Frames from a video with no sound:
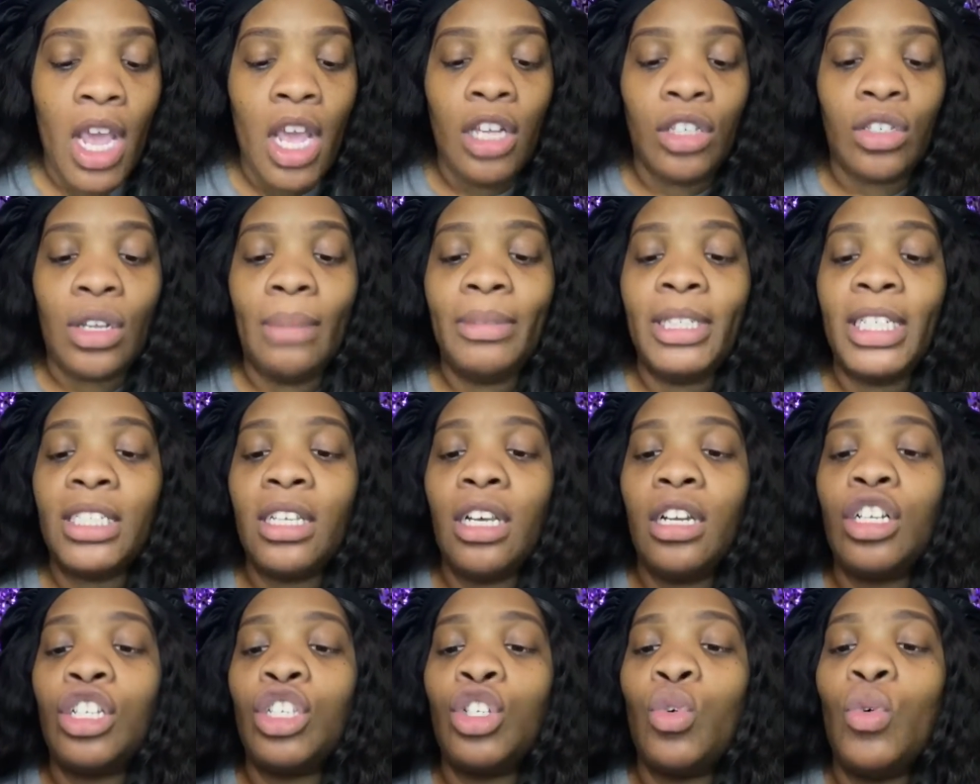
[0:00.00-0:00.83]
So I'm just
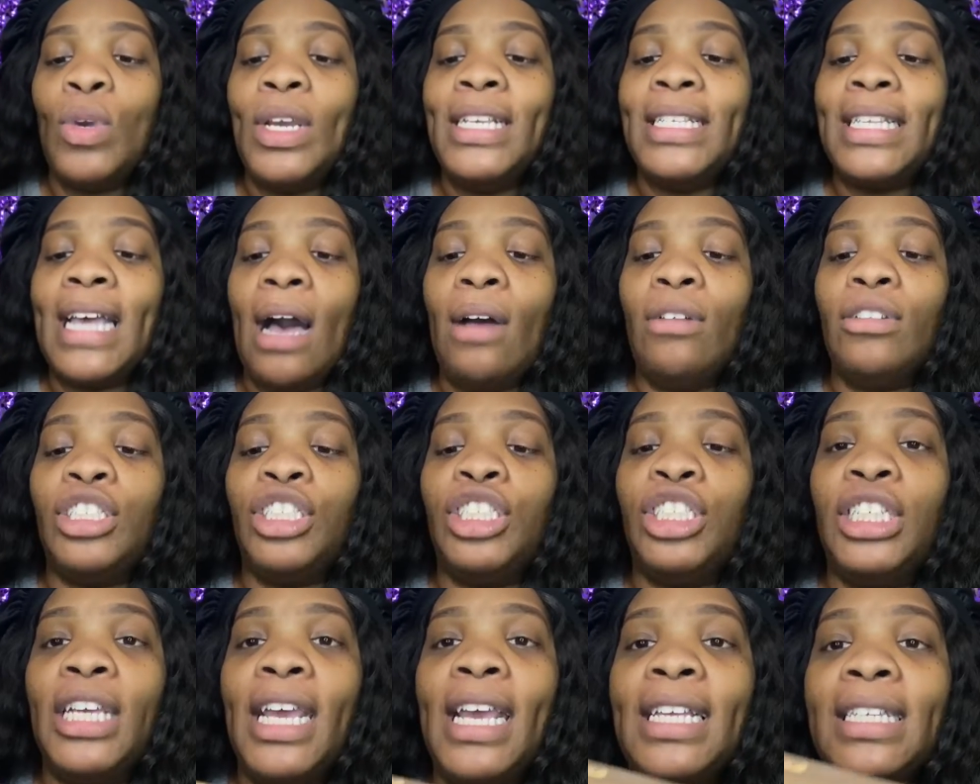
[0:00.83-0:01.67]
gonna squeeze out
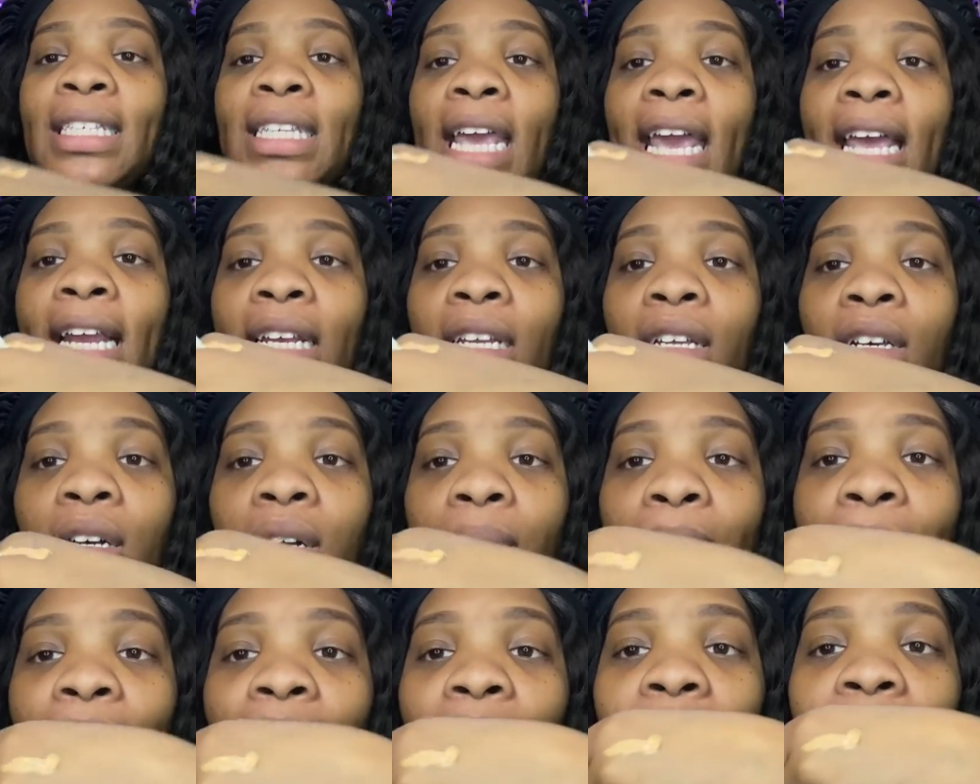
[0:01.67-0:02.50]
just a little
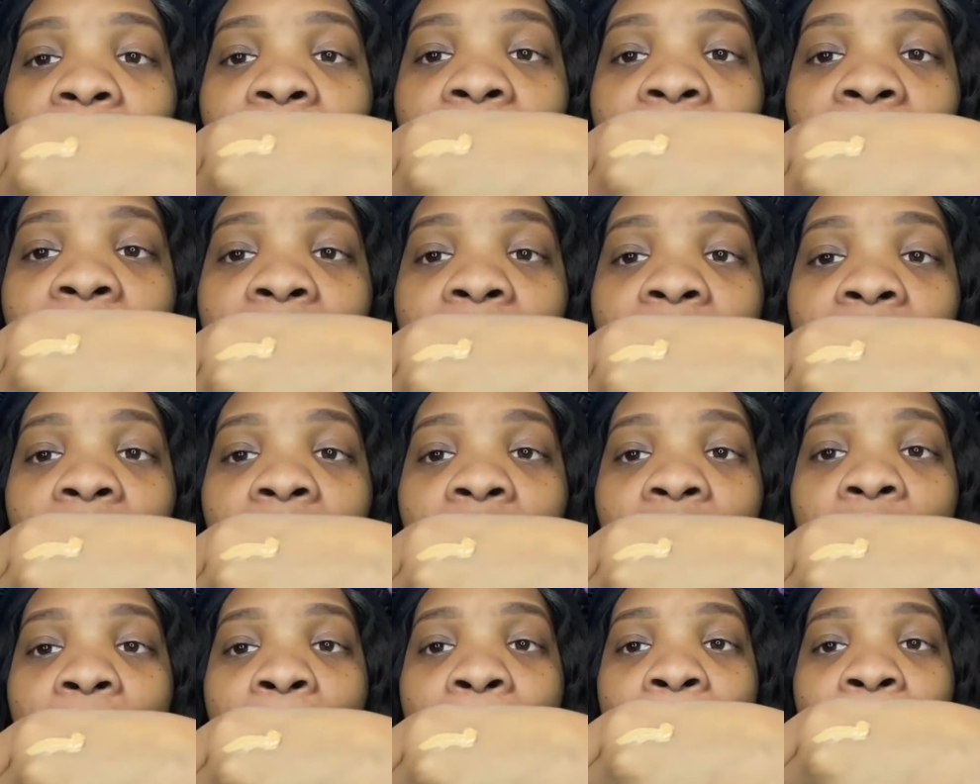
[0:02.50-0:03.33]
bit of
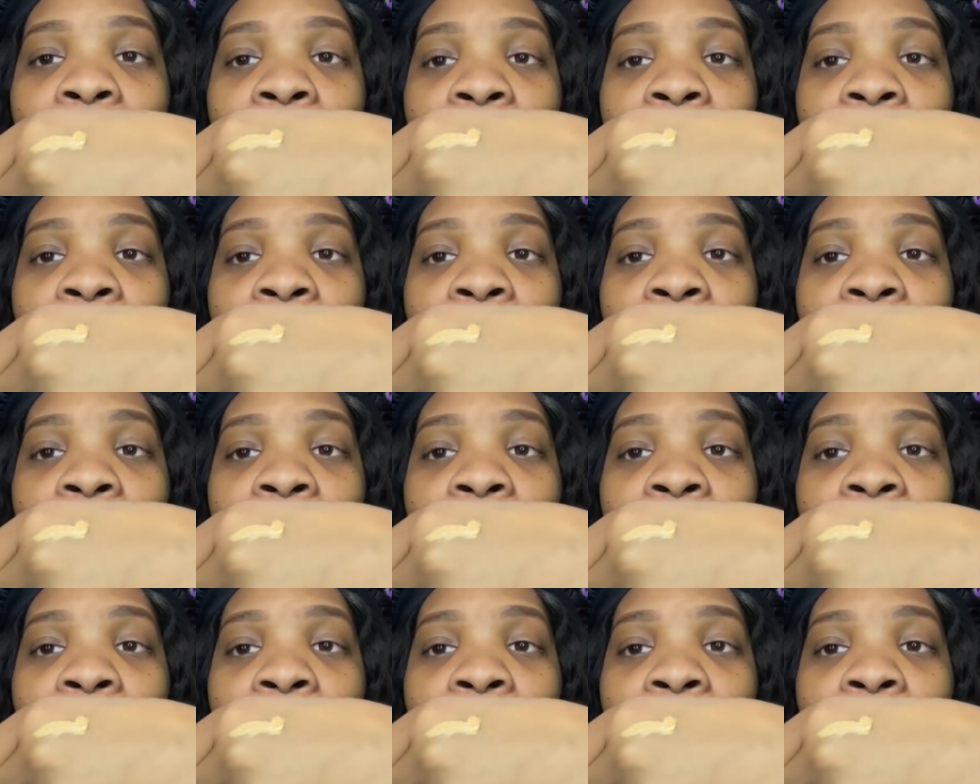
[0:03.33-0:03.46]
concealer